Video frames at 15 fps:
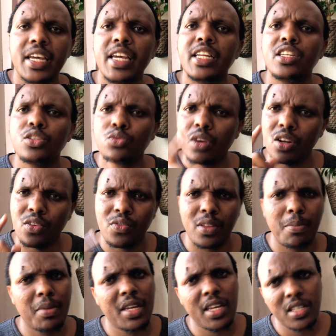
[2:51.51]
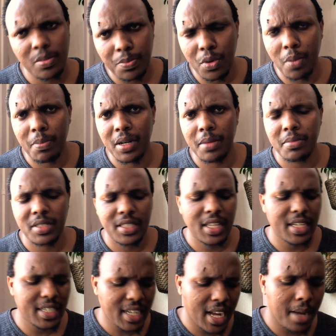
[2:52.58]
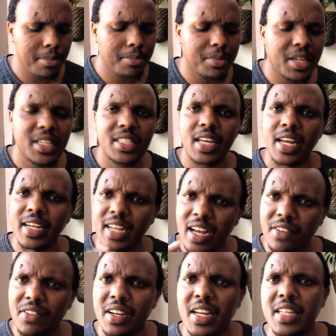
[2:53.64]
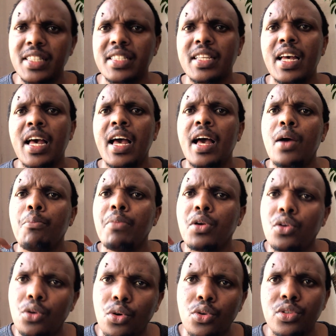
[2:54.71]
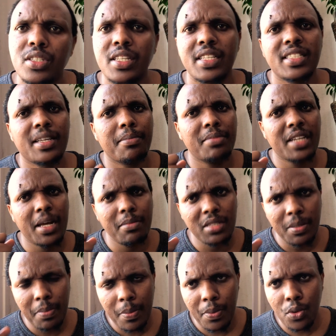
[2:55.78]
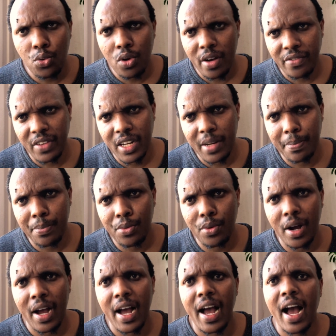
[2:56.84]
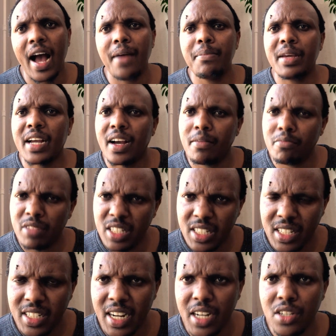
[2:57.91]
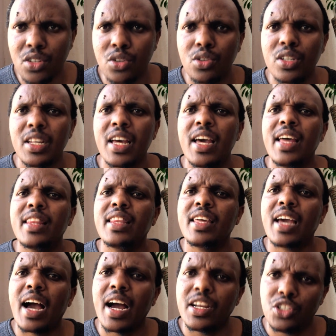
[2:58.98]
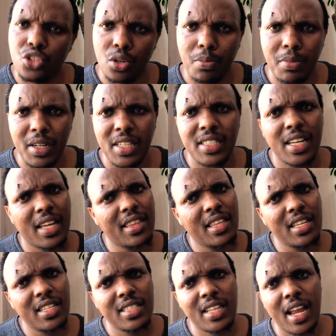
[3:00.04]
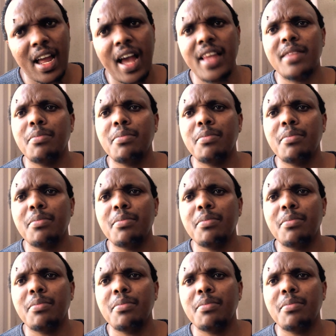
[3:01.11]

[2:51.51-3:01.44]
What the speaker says: It is one of the biggest problems that brings ungovernance because sometimes the people who are very poor have become disgruntled, they are jobless and things like that,